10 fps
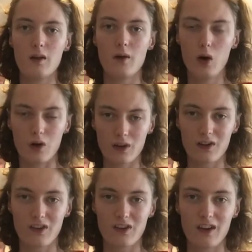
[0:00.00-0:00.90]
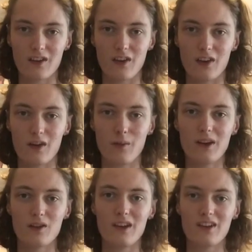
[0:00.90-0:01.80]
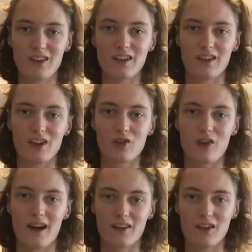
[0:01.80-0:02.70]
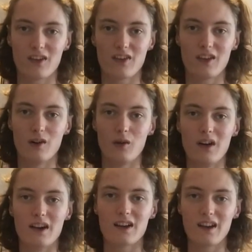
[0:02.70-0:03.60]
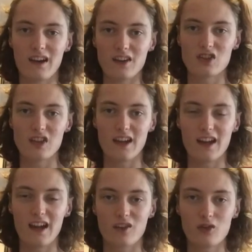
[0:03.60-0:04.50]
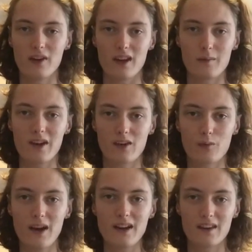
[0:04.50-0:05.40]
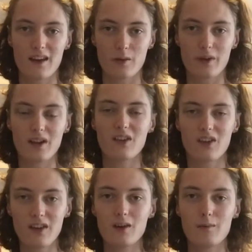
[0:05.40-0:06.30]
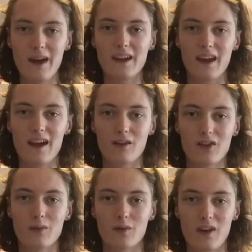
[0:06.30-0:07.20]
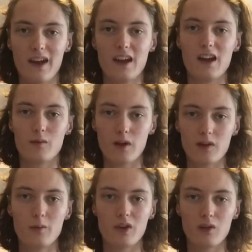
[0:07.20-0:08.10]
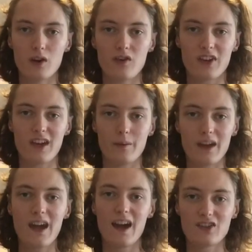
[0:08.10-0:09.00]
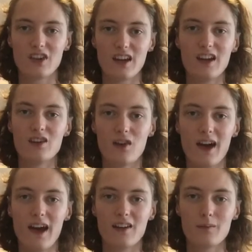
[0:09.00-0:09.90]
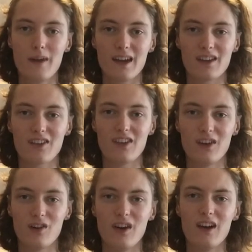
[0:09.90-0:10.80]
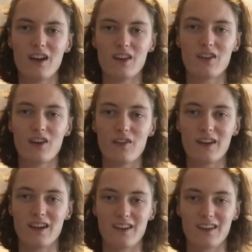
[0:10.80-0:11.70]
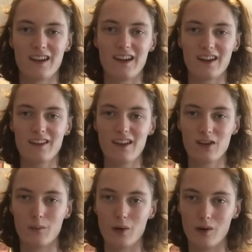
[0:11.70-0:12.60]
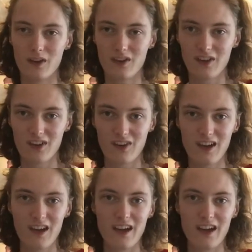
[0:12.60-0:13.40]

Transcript: hooks, so that when you're listening to these tracks, it's still glitchy, electronic, massive breakdowns, but you can still make out some great rhythms and grooves that keep it catchy and in your head and make it still so fantastically accessible. It's just